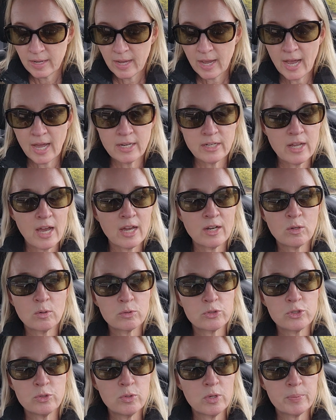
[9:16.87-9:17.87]
I, I
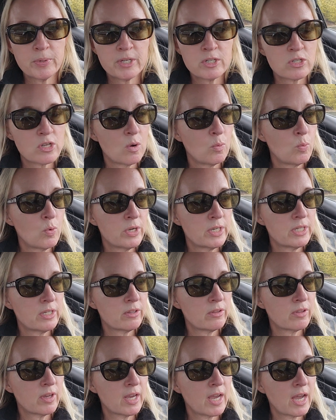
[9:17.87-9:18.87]
don't do it because I want
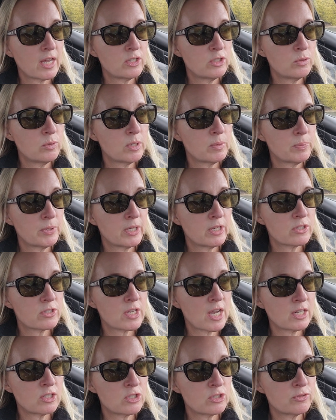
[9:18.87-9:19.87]
anything. I do it
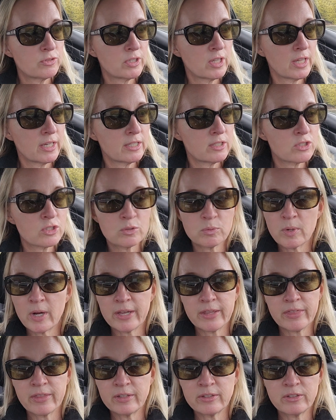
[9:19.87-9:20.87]
because I just feel like it's the
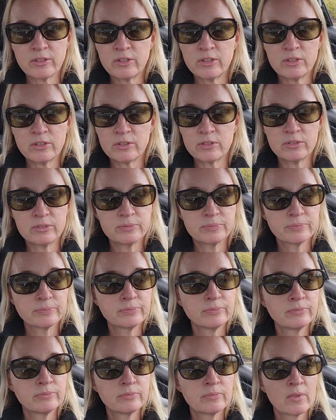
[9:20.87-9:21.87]
right thing to do.
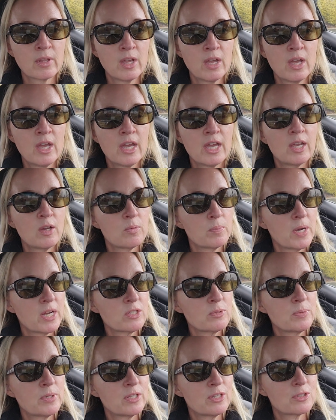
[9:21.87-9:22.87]
It
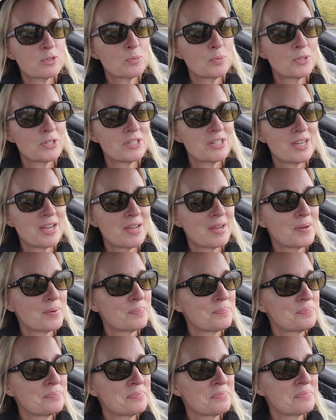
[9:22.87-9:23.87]
reminds me of this one
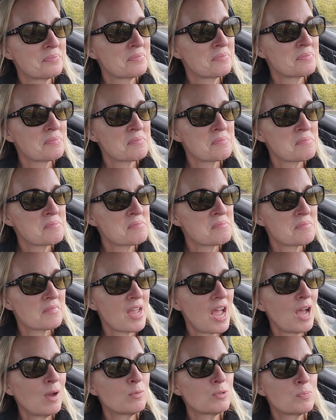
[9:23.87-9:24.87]
time.
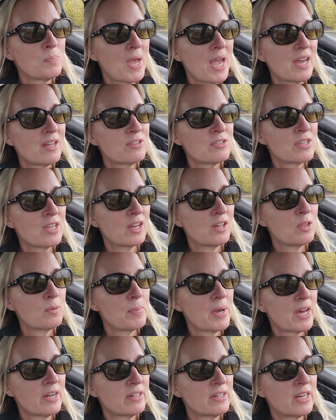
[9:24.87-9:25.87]
I was mad as hell
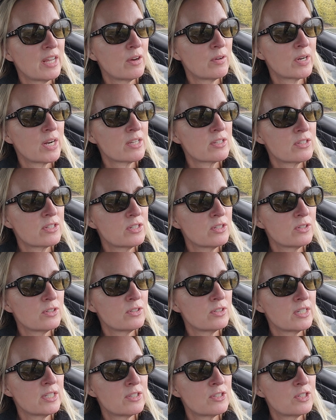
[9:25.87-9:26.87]
about it now, and I
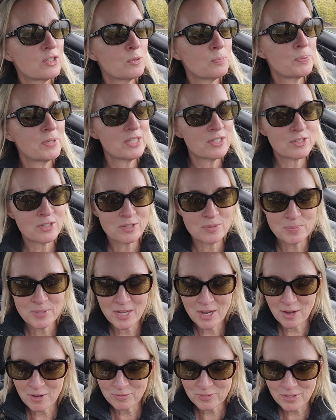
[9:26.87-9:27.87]
still, it still pisses
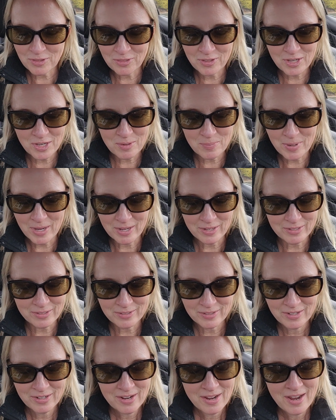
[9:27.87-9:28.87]
me off to think about
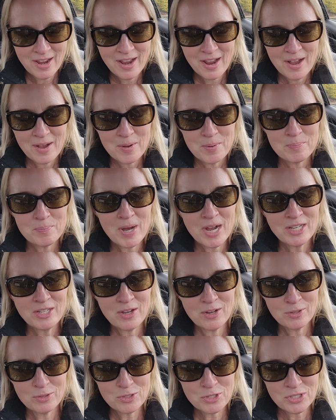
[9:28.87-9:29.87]
it my
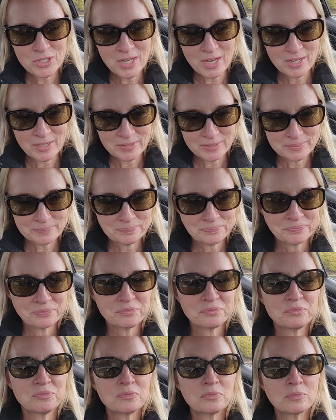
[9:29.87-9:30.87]
younger son,
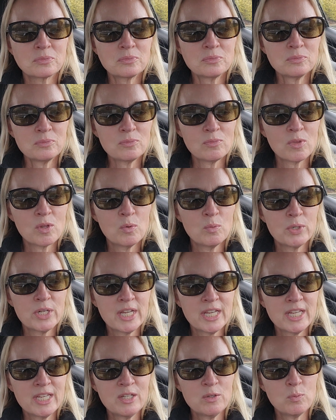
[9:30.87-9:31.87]
when
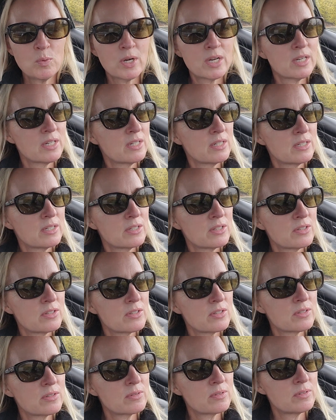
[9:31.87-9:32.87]
he
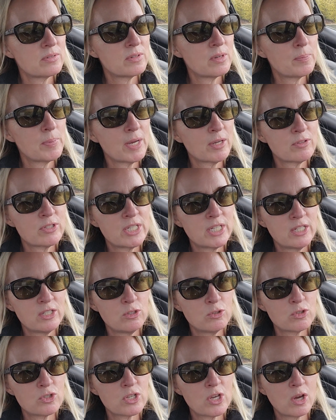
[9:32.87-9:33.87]
was about 10
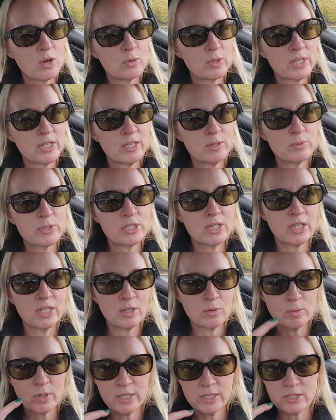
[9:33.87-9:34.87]
years old, he was
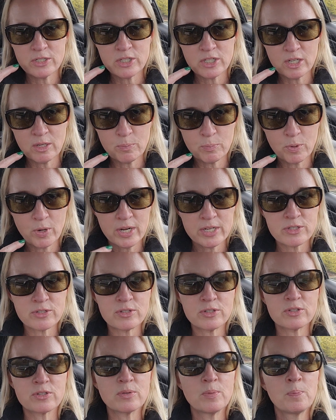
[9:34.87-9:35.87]
getting ready to get
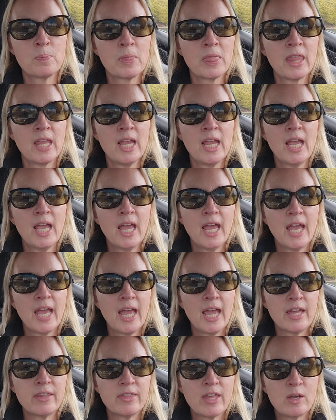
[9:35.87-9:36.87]
braces.
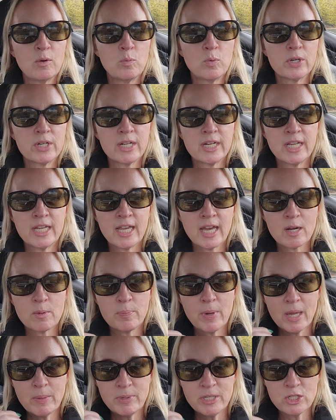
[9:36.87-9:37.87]
And they wanted, he had a
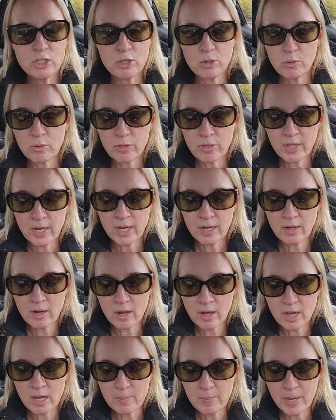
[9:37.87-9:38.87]
baby tooth that had
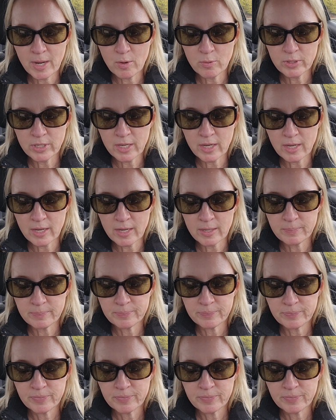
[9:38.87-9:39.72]
not come out yet.